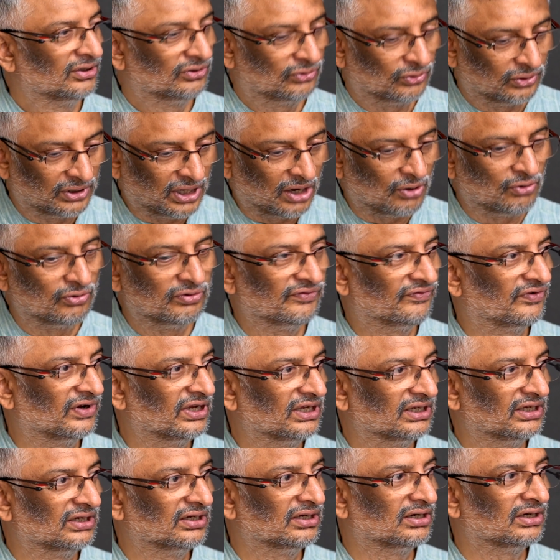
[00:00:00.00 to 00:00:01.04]
So now if
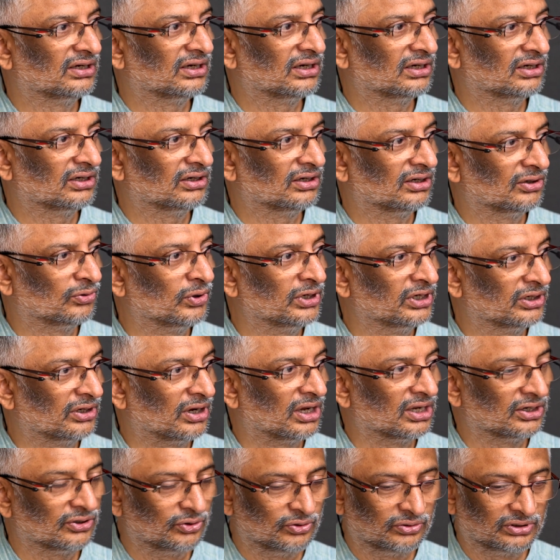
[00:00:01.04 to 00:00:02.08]
I going to
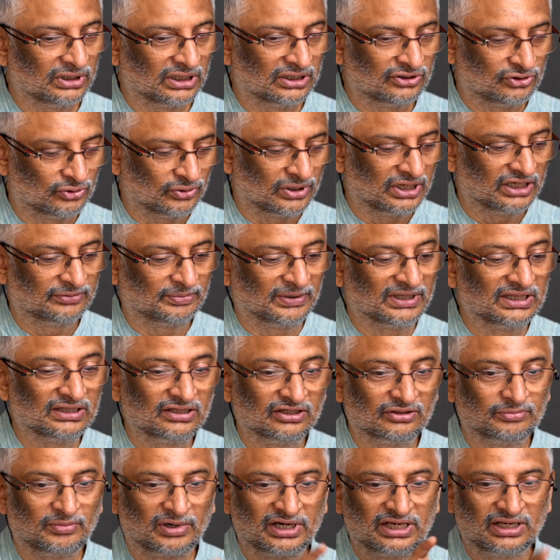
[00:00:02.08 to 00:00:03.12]
argue that should I spend
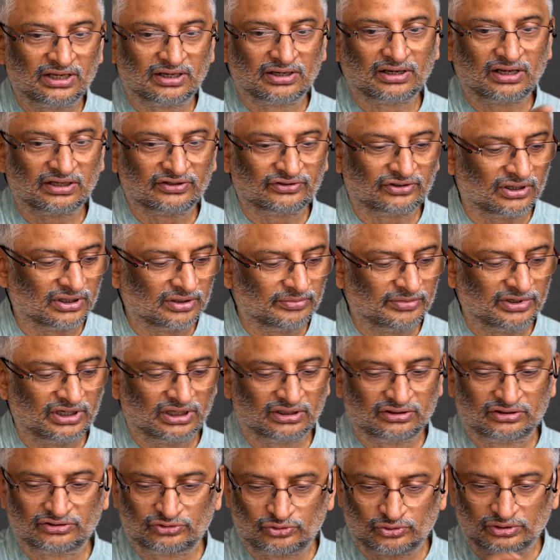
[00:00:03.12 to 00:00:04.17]
this money on astronomy
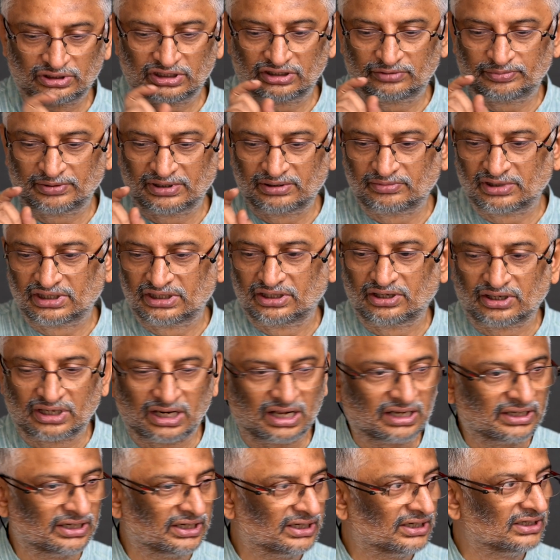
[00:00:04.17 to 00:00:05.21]
or should I spend money on
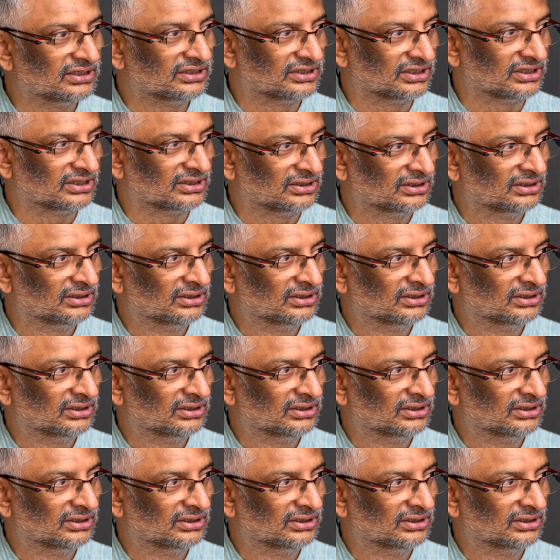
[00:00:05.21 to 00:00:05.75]
agriculture,